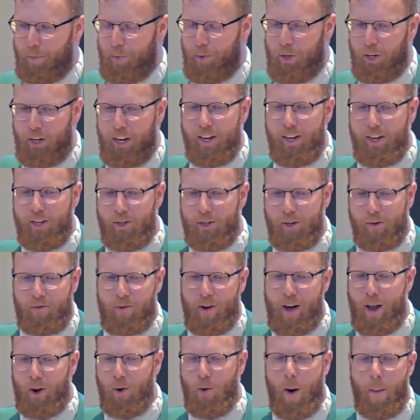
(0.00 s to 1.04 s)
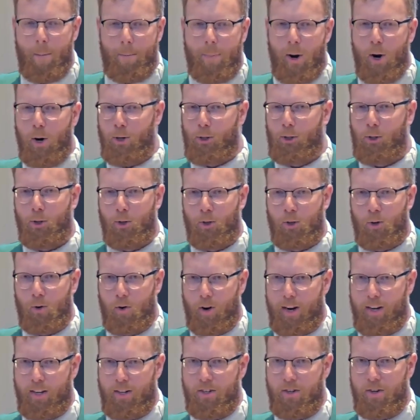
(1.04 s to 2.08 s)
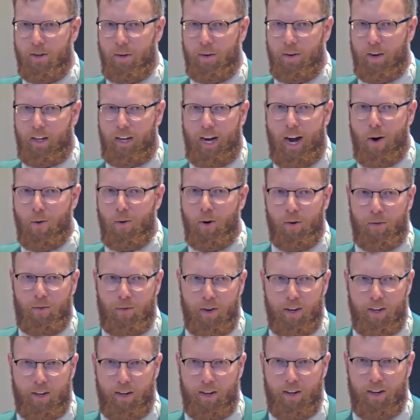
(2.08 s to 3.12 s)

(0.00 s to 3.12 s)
to get us to follow a partial Christ, a counterfeit